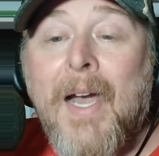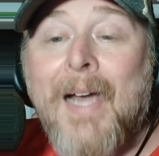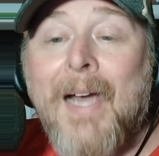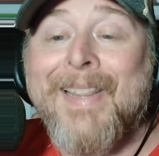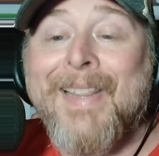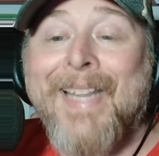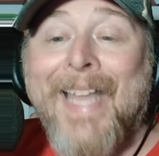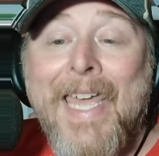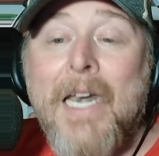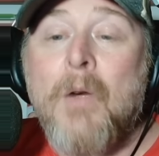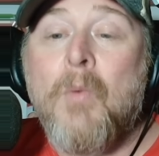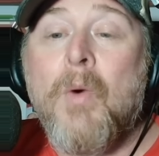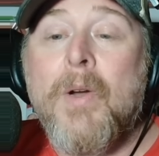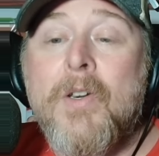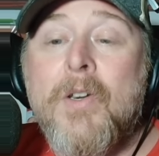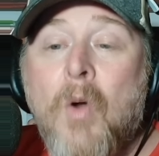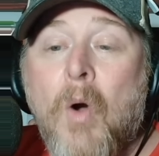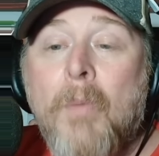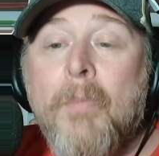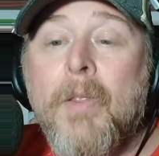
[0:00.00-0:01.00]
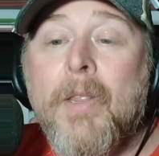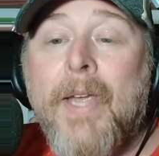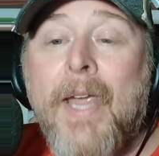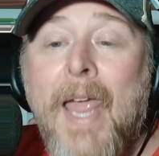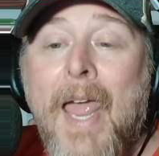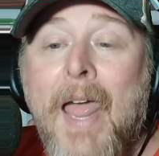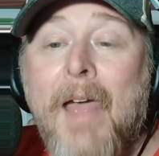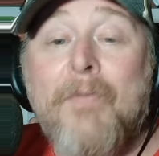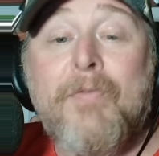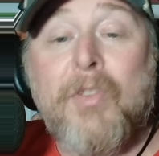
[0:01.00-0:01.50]
Atlanta would
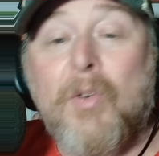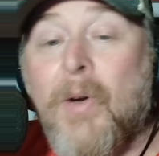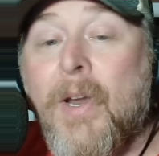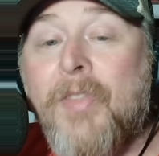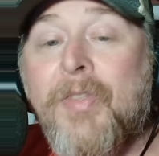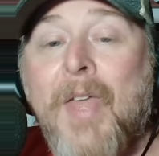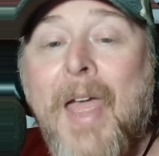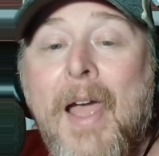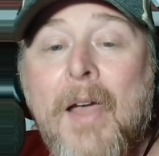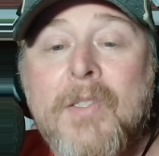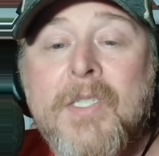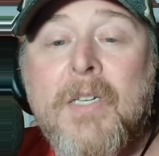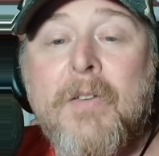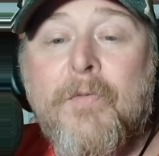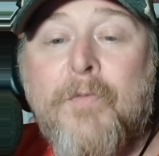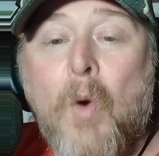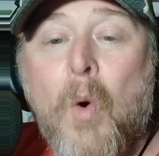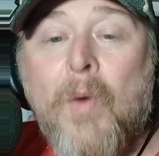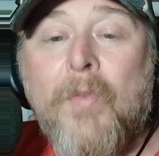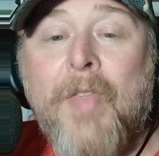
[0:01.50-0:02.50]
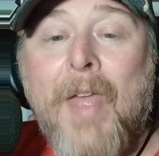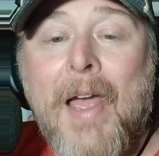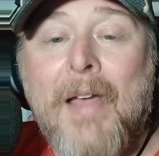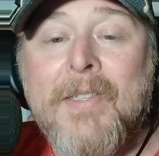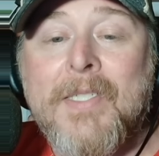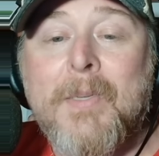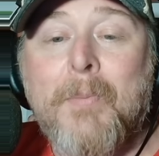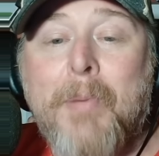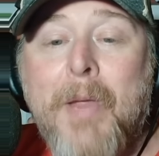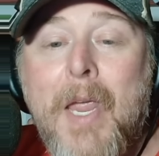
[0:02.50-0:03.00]
normally have 3,000,
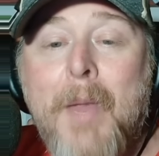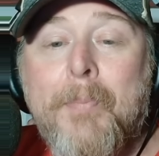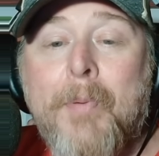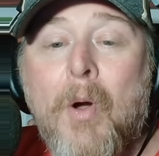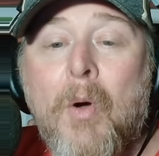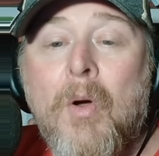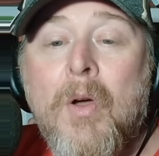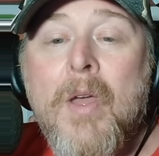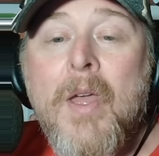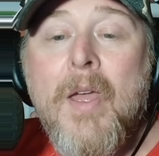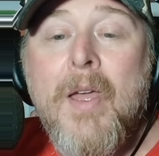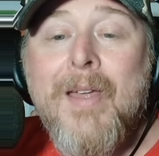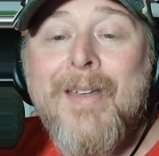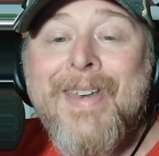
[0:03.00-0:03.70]
4,000 people.